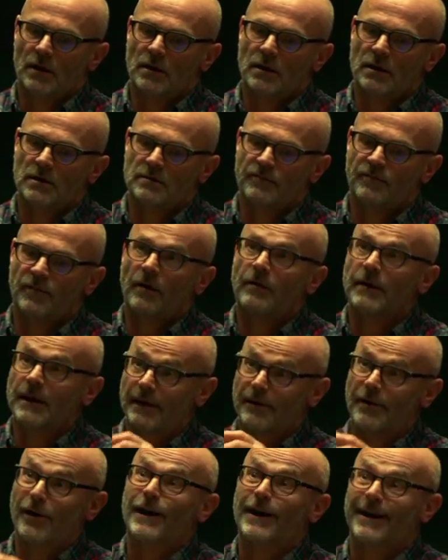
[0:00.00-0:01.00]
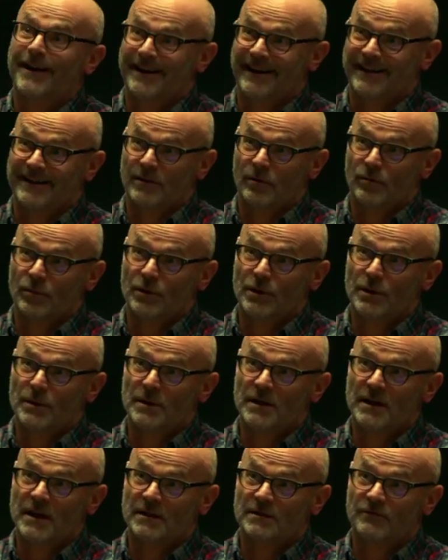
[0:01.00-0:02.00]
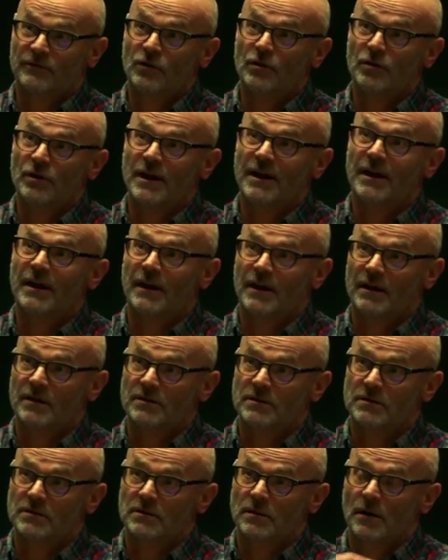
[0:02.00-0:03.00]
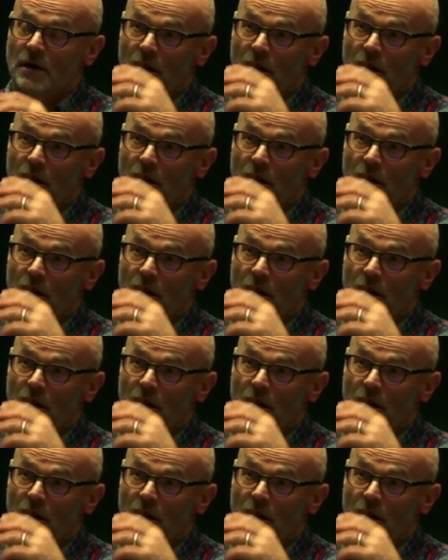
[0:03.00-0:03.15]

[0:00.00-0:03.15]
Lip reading: it's very likely that within the next few years